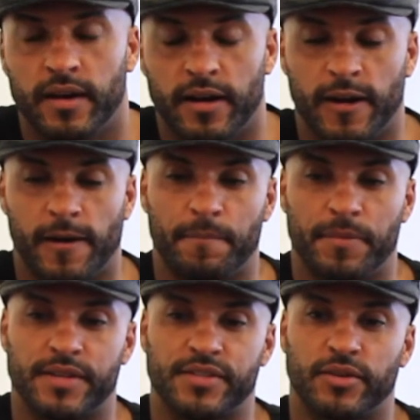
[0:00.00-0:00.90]

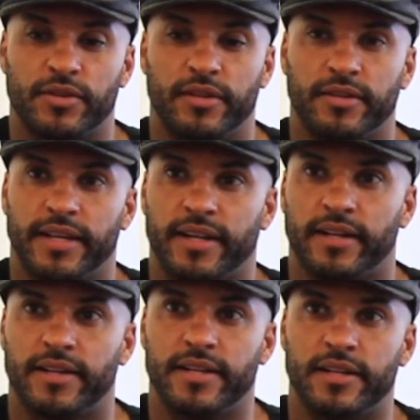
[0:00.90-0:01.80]
and so they
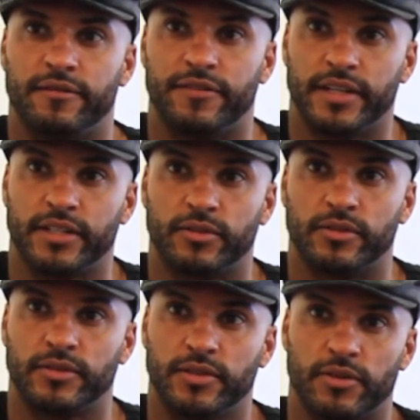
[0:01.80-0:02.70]
kind of needed a
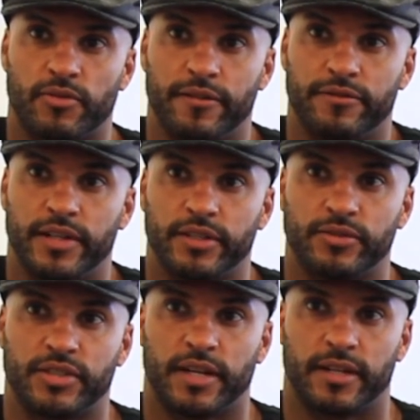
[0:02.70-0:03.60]
vehicle, the right vehicle,
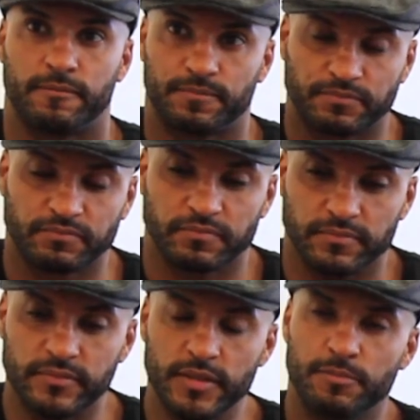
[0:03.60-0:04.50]
to kind
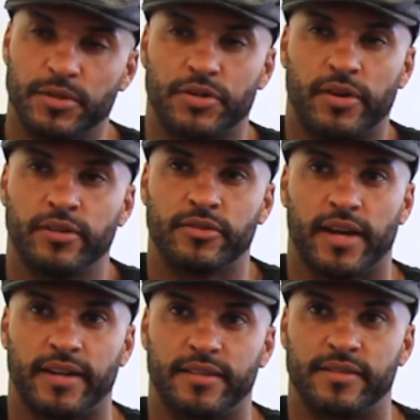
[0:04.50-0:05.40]
of portray all
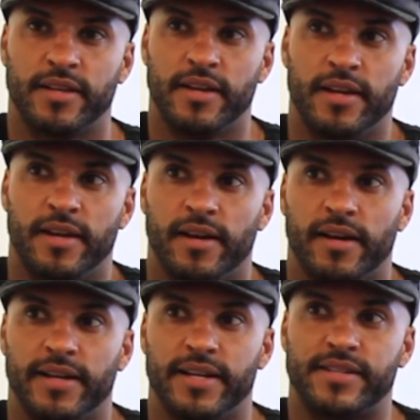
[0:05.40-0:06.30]
that. And
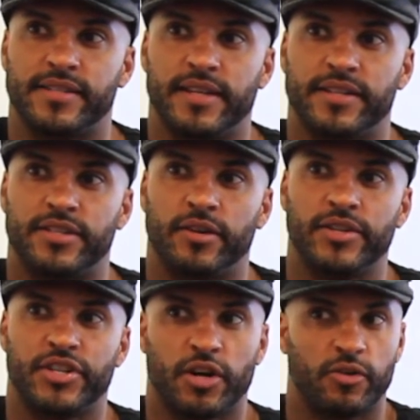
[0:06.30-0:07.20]
it's the
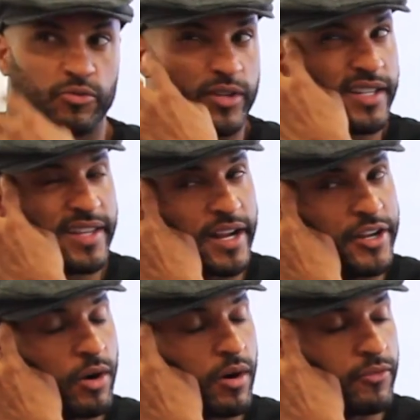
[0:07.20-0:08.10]
only show really that I
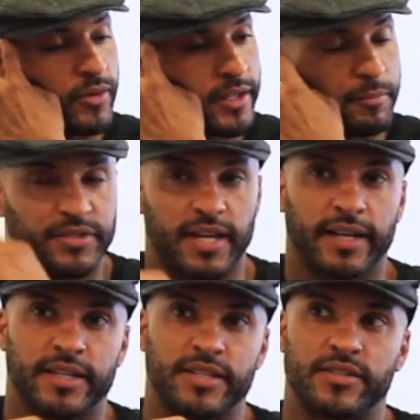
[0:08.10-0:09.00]
know of where the
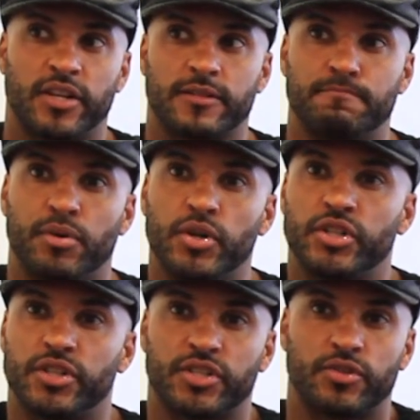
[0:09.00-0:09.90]
protagonist doesn't
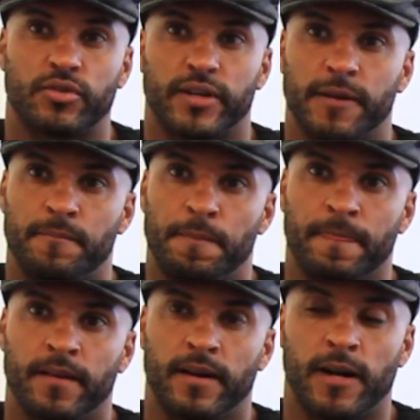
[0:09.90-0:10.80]
push the story.
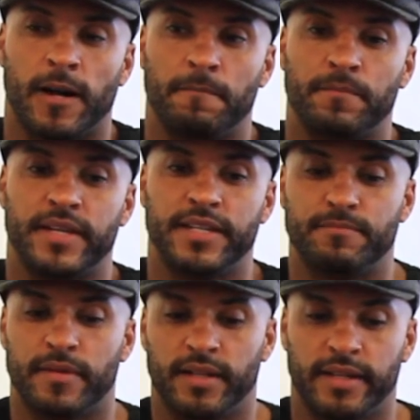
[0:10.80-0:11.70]
He's
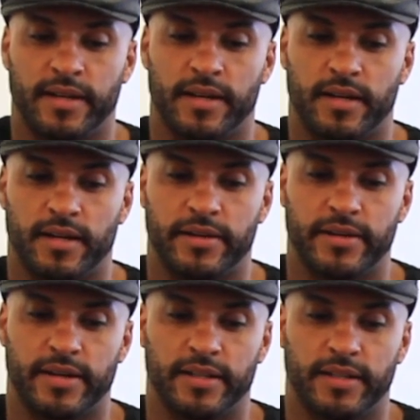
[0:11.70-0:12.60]
merely
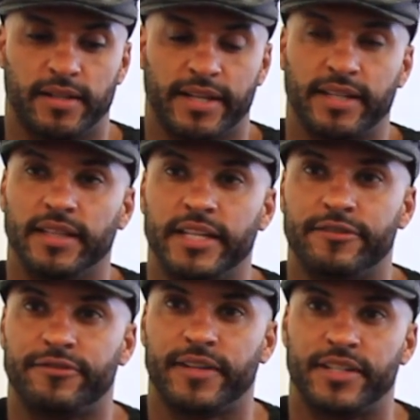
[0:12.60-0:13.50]
like a
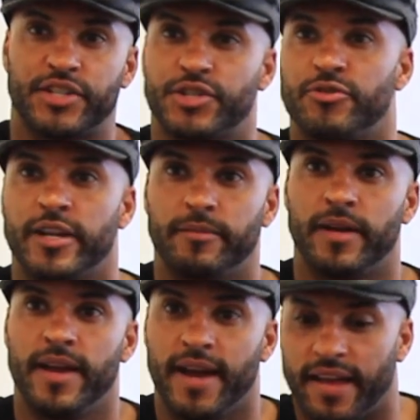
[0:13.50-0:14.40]
leaf in a stream,
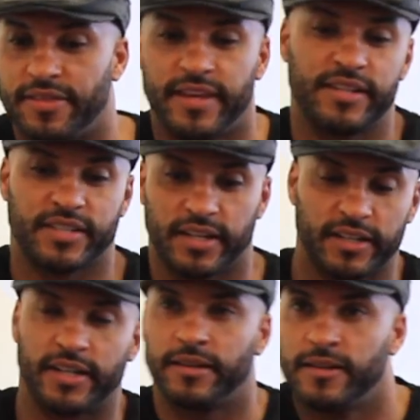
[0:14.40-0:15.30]
and things
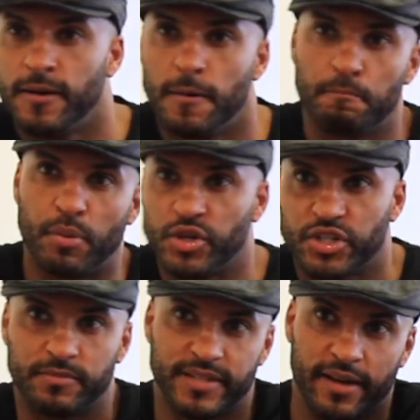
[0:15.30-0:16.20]
kind of
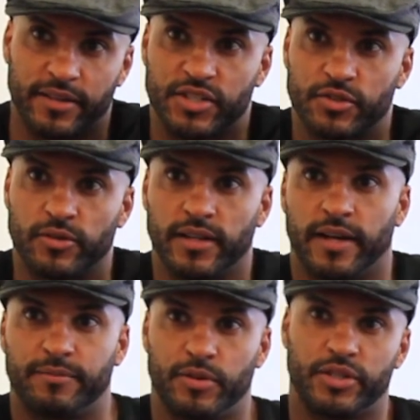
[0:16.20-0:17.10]
push him down the
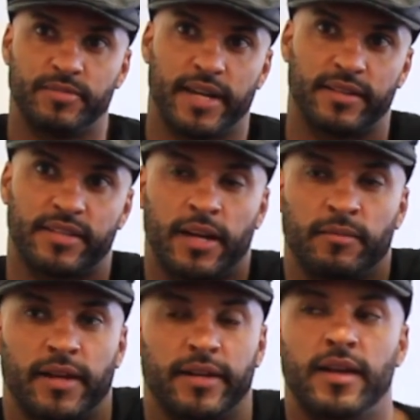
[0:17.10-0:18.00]
storyline, push him down the
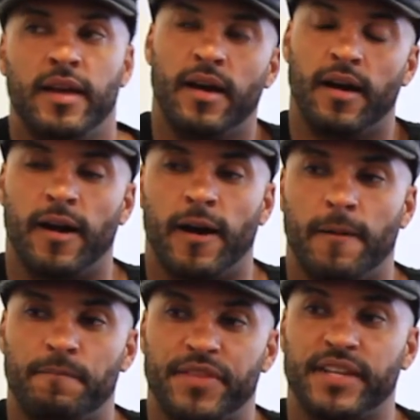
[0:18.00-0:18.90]

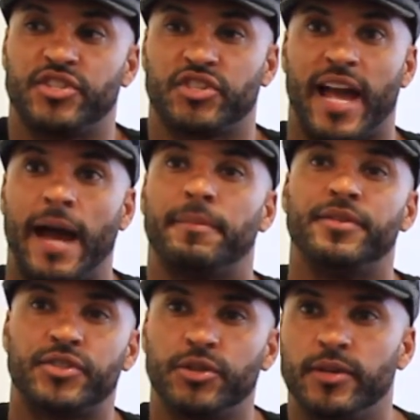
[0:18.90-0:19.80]
timeline. Things just
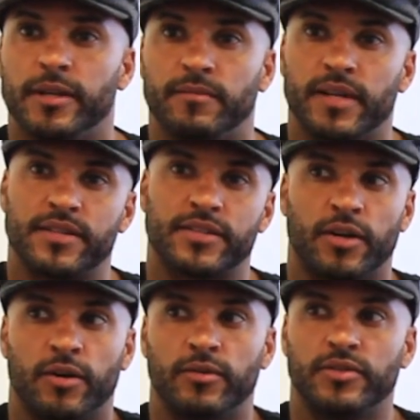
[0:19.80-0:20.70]
happen to him, and
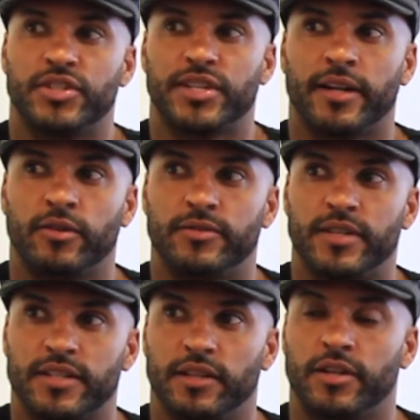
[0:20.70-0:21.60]
so Shadow
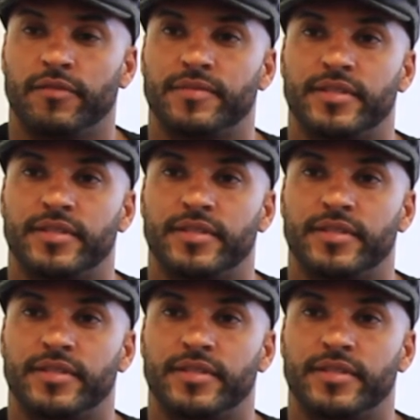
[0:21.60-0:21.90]
does a lot of